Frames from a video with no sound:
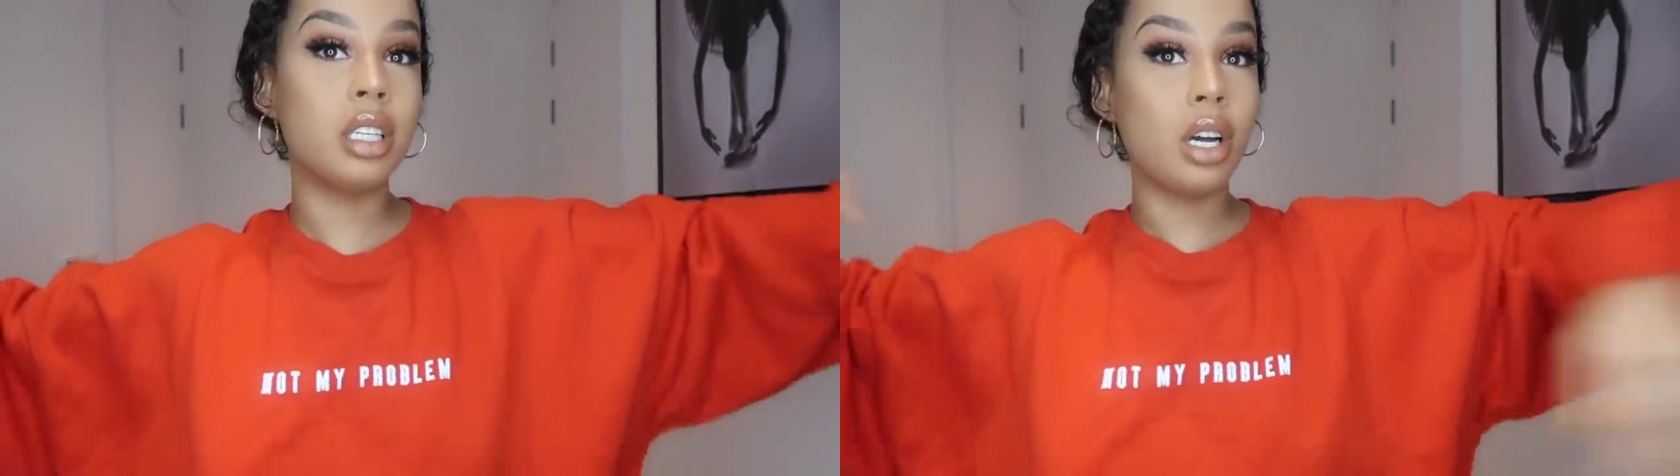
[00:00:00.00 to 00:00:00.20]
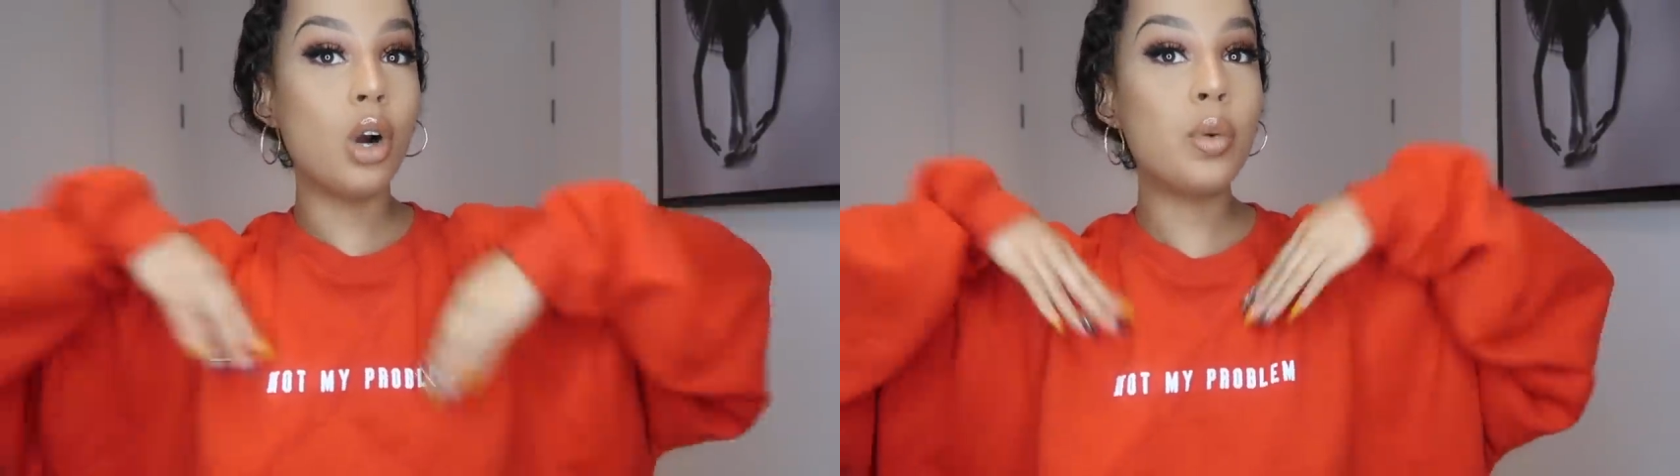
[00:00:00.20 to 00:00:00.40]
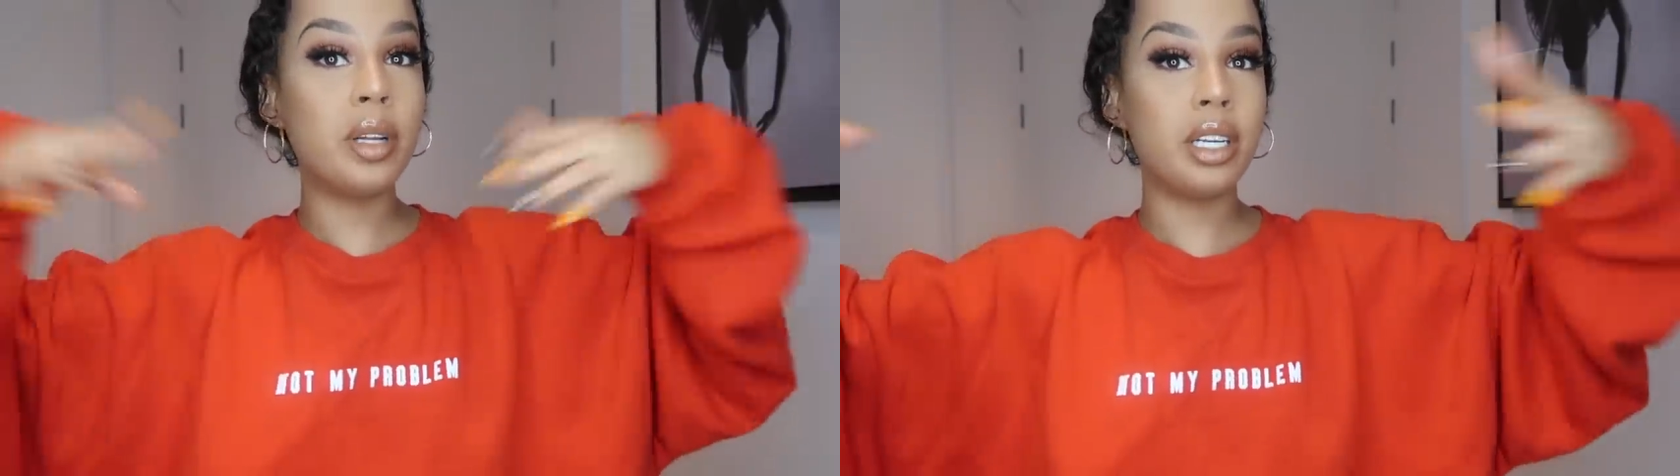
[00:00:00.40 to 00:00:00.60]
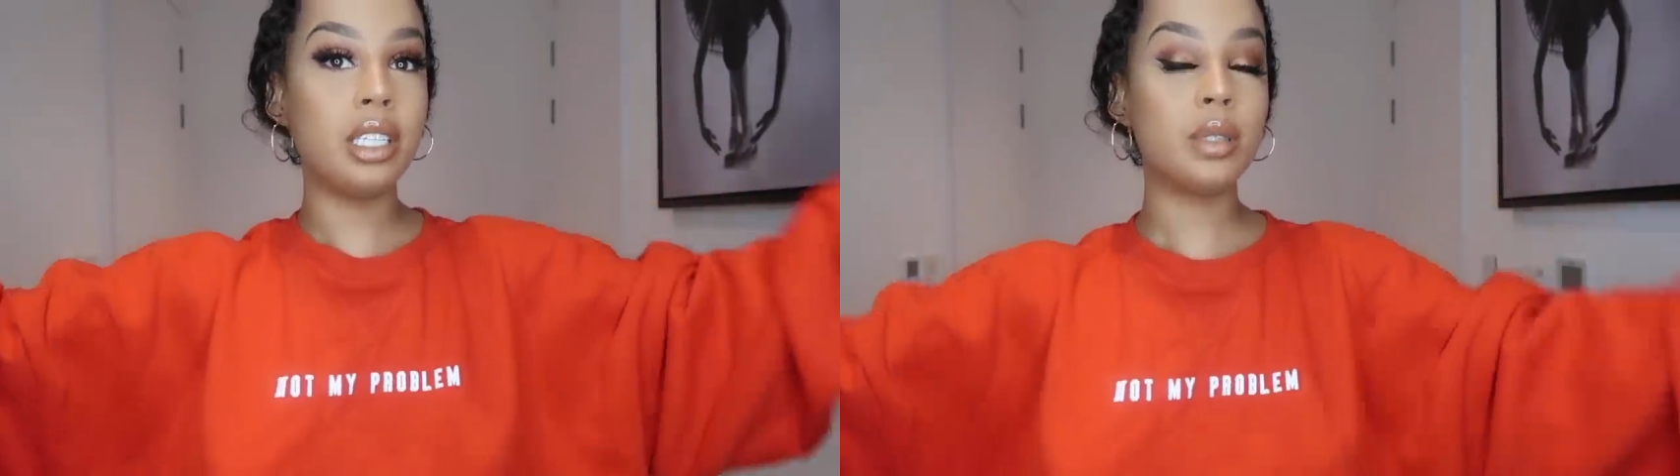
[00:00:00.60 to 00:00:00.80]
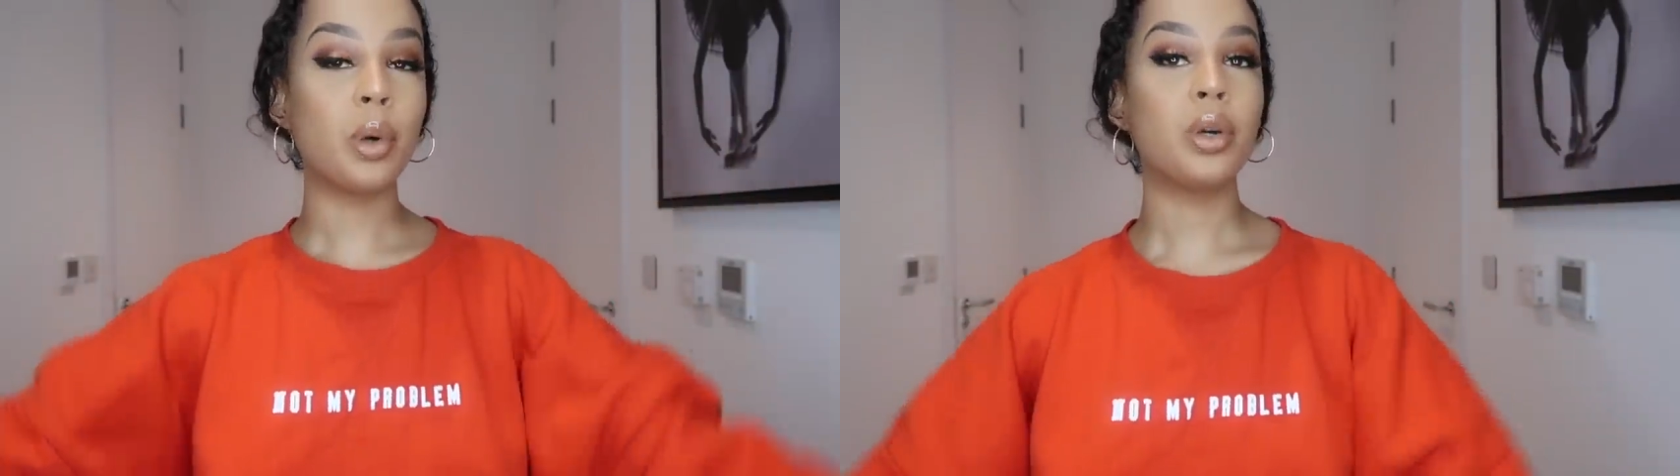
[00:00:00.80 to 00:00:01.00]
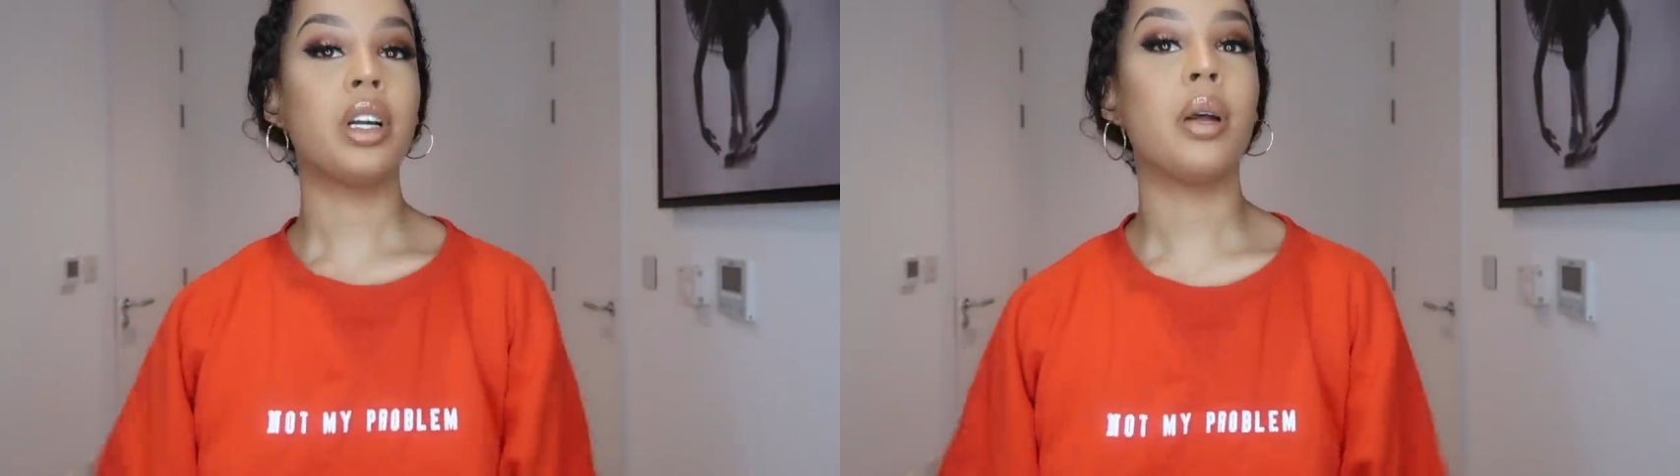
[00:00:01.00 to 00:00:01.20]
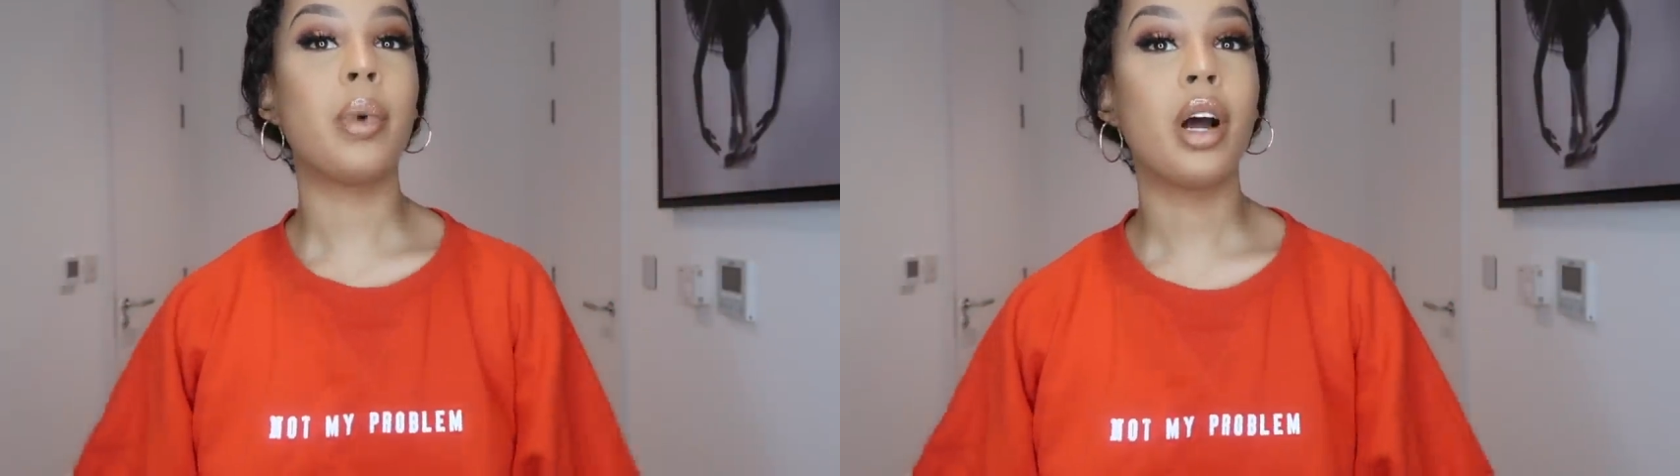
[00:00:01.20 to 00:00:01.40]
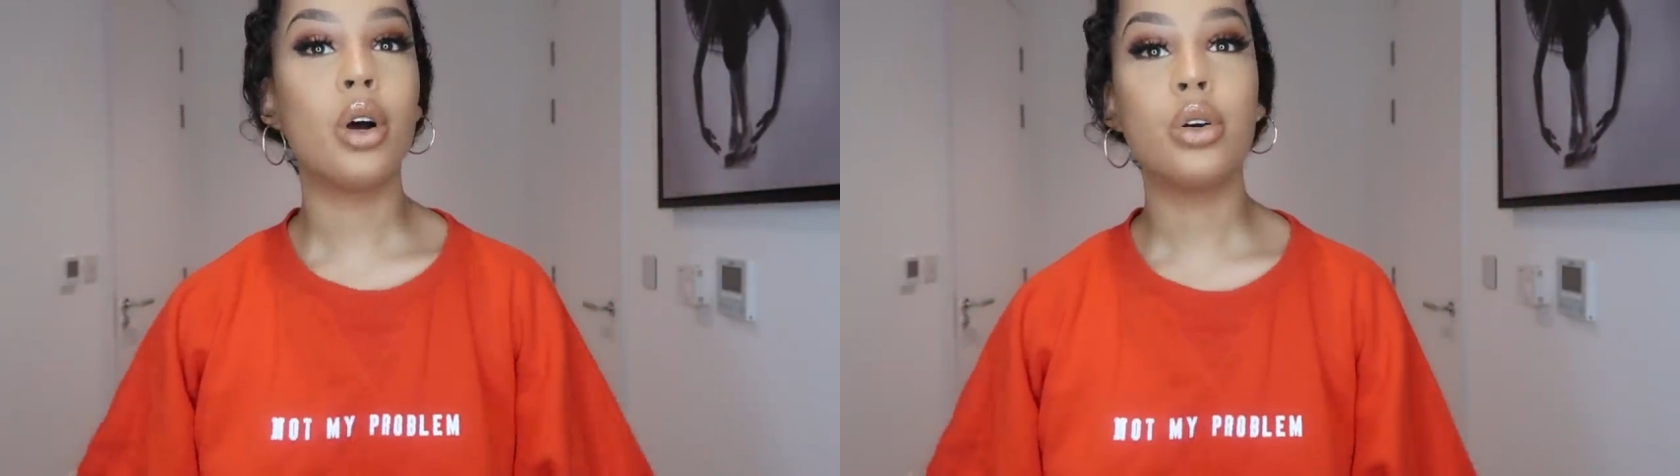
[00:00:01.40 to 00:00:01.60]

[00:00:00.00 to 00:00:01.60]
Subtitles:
openly spoken about